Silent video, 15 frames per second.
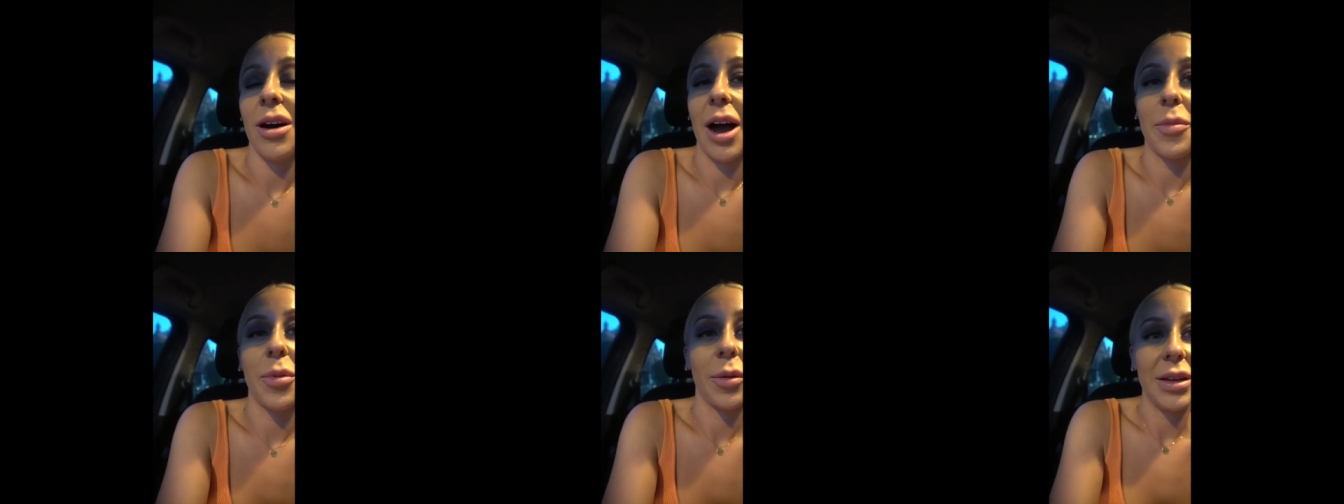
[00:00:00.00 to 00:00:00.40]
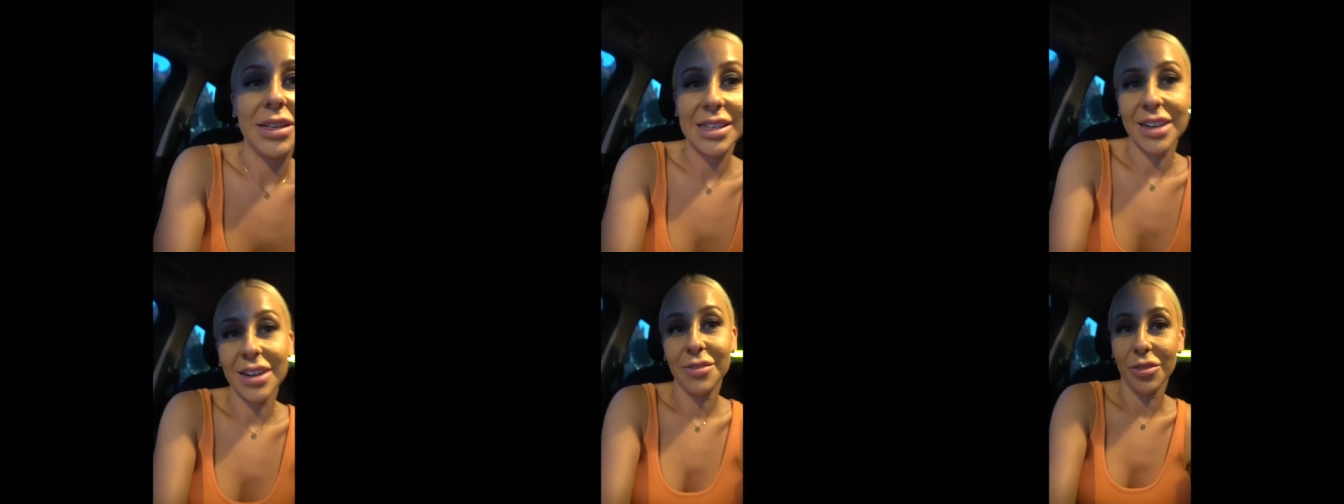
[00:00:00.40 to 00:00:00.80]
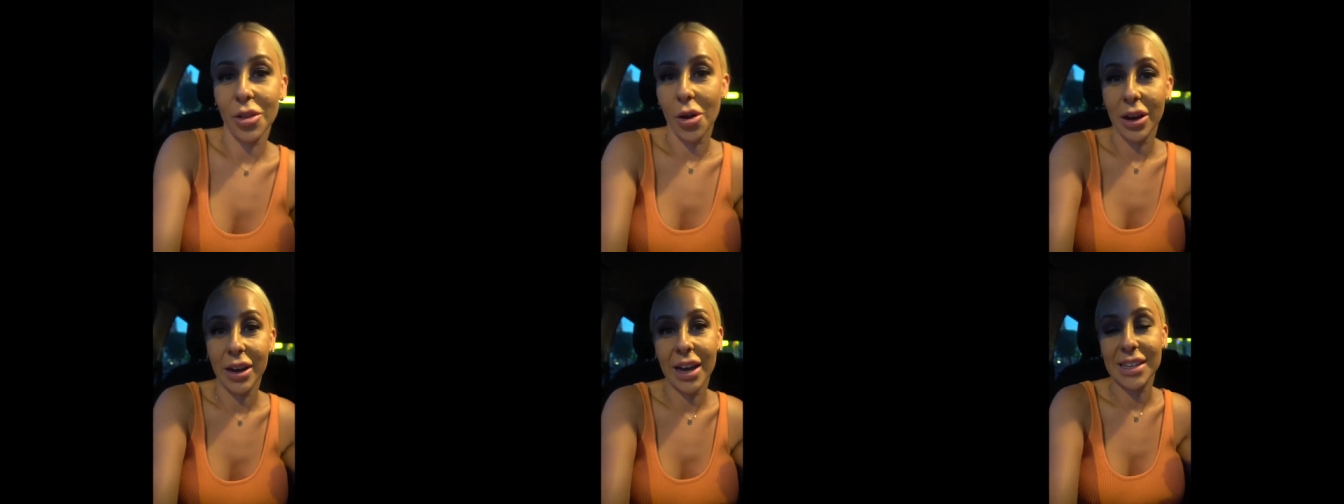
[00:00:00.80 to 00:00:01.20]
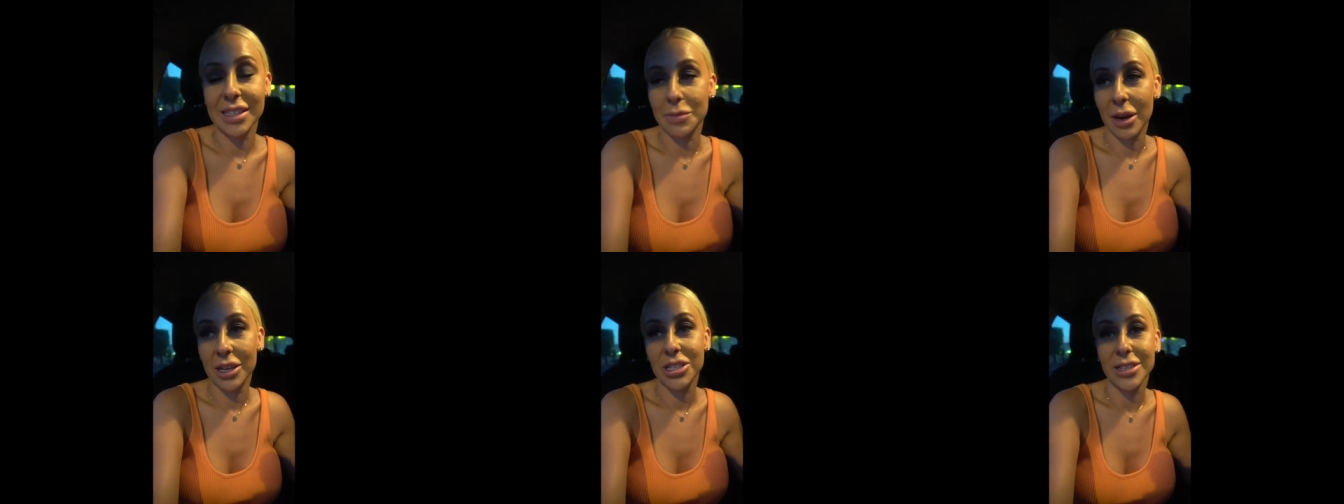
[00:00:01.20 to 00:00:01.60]
I probably didn't vlog as
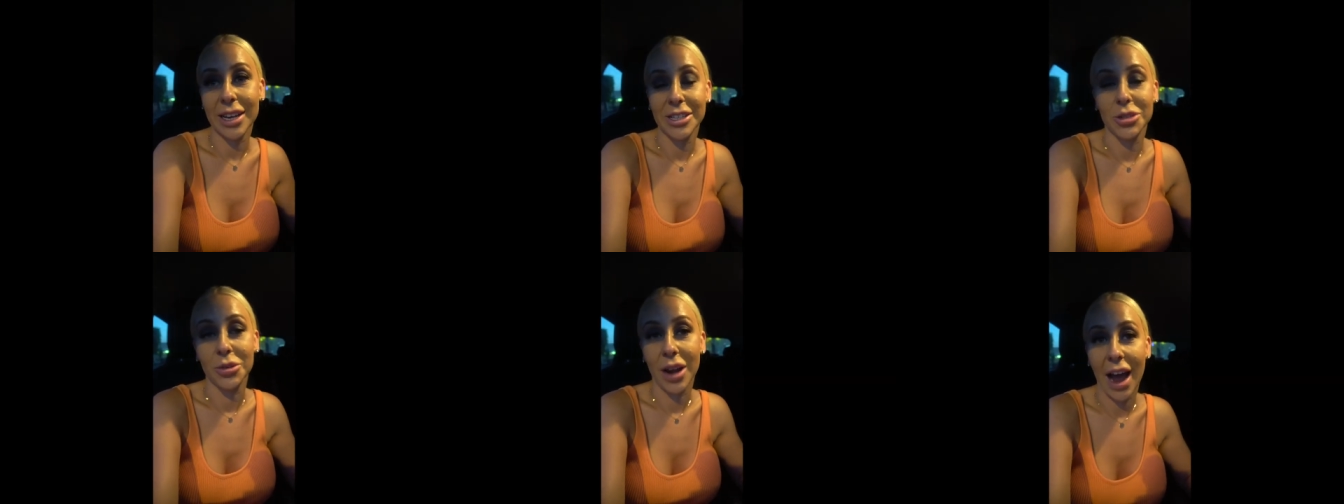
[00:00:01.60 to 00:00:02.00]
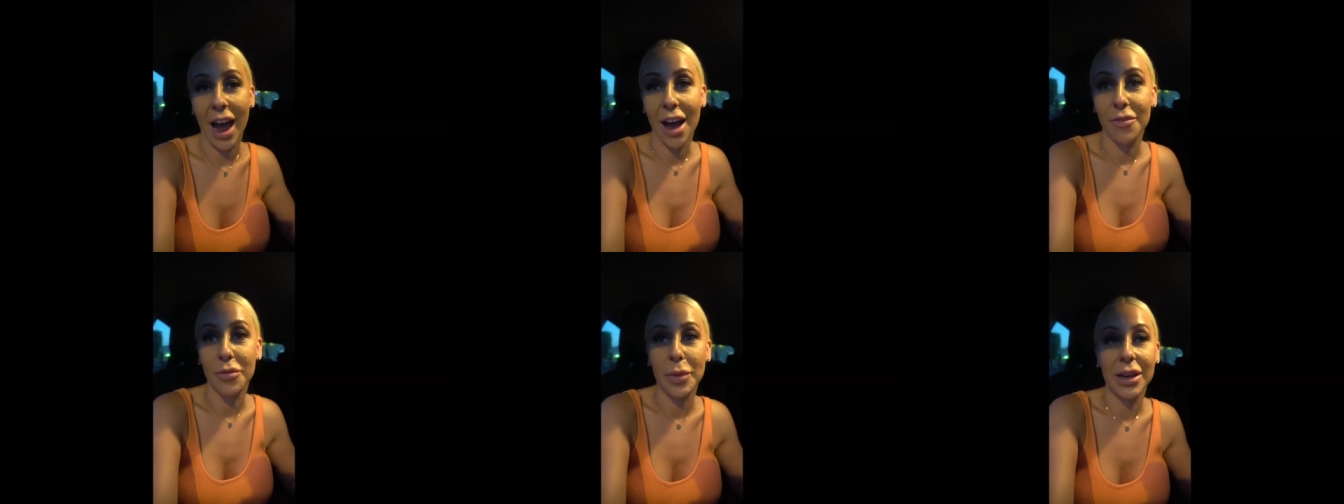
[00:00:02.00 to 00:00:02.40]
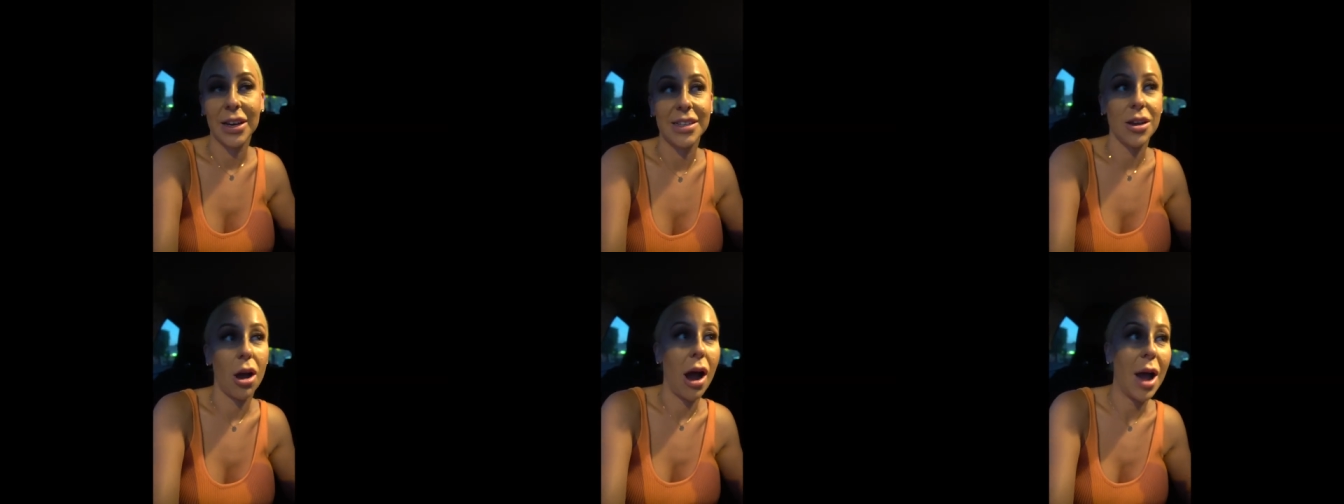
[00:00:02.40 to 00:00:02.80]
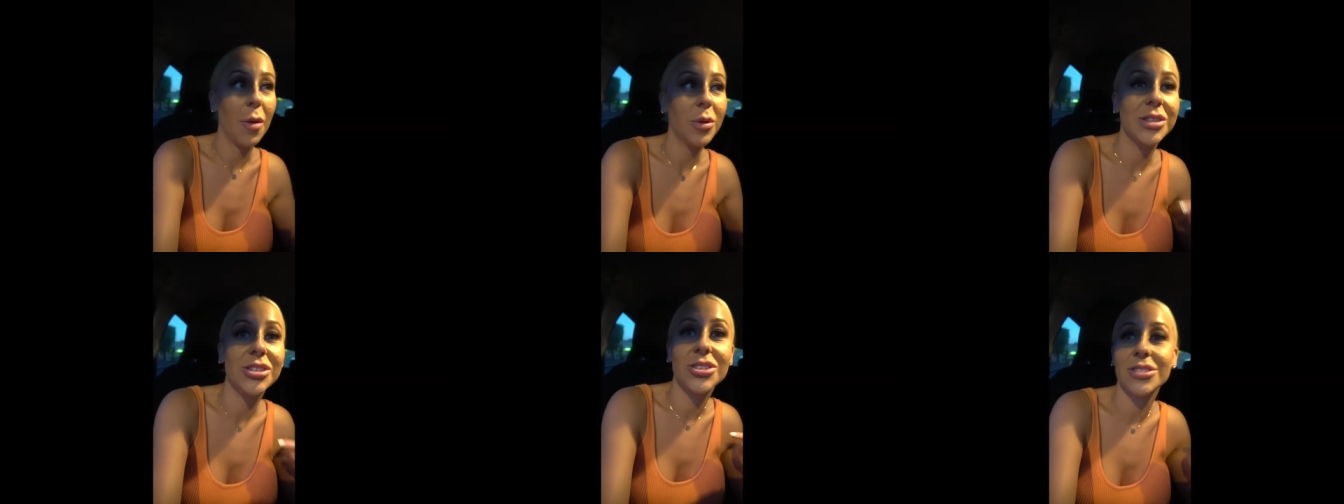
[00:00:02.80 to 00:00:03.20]
much as I should have because I
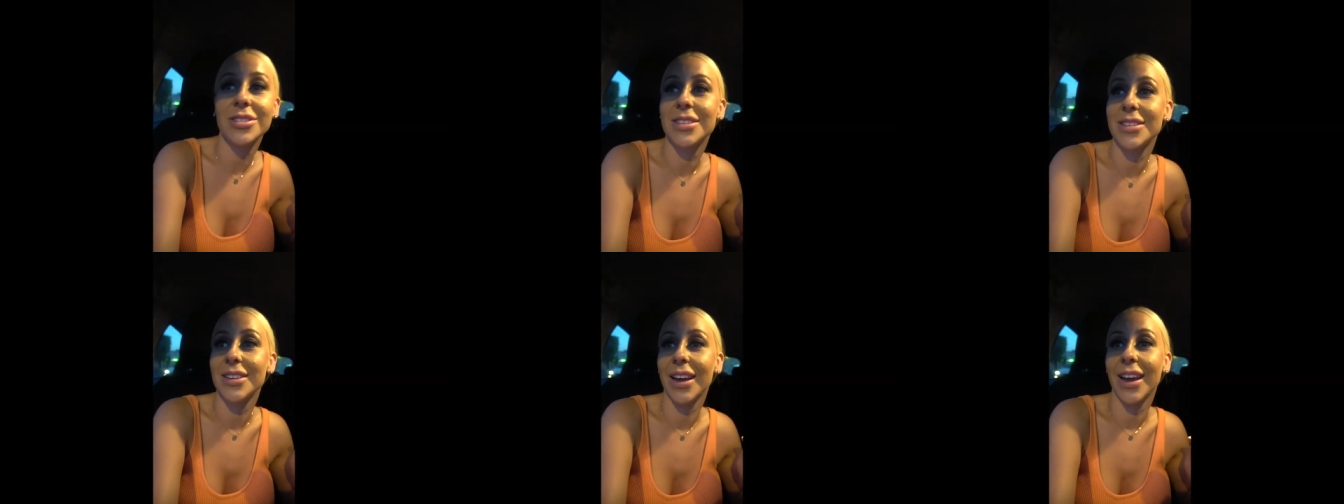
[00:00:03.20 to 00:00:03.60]
was just